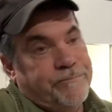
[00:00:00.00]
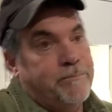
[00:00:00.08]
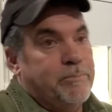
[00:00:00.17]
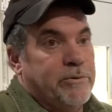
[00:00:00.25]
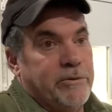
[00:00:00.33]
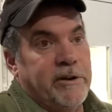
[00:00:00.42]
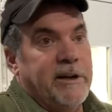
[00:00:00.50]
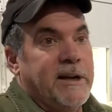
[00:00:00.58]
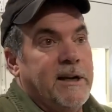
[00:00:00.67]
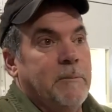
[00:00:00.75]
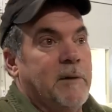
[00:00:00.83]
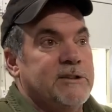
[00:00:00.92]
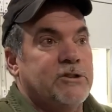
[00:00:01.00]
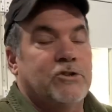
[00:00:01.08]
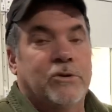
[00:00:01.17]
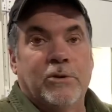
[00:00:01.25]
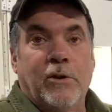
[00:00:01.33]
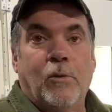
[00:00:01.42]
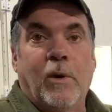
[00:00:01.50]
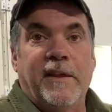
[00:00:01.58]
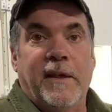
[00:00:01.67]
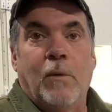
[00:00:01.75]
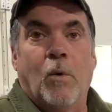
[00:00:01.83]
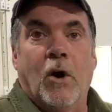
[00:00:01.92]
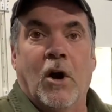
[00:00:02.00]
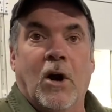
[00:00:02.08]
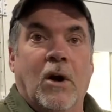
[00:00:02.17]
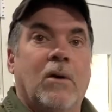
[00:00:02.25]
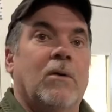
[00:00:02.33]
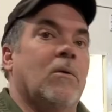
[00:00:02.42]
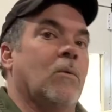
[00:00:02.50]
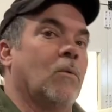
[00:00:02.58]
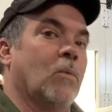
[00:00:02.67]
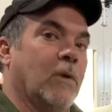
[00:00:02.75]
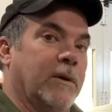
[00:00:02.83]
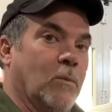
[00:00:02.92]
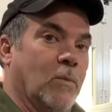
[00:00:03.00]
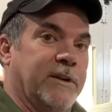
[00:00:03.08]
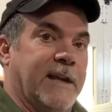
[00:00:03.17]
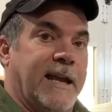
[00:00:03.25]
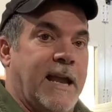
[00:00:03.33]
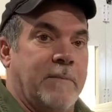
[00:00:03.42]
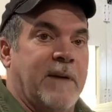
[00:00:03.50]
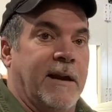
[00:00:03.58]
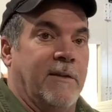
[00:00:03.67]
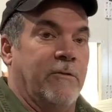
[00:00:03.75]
pretty much true to the way they were when they came out of the